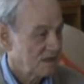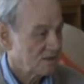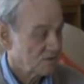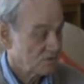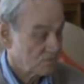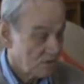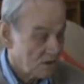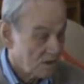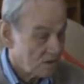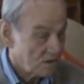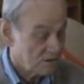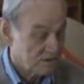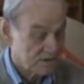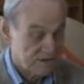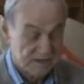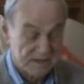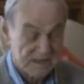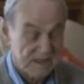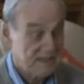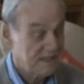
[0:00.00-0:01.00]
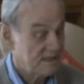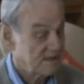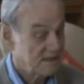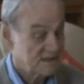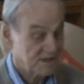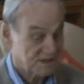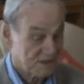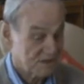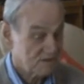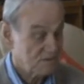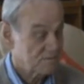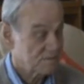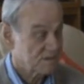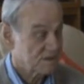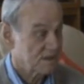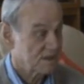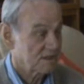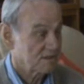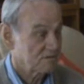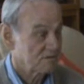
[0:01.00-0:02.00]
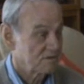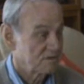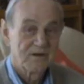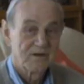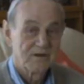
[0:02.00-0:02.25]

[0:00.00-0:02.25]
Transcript: That's right, yeah, let's hope so.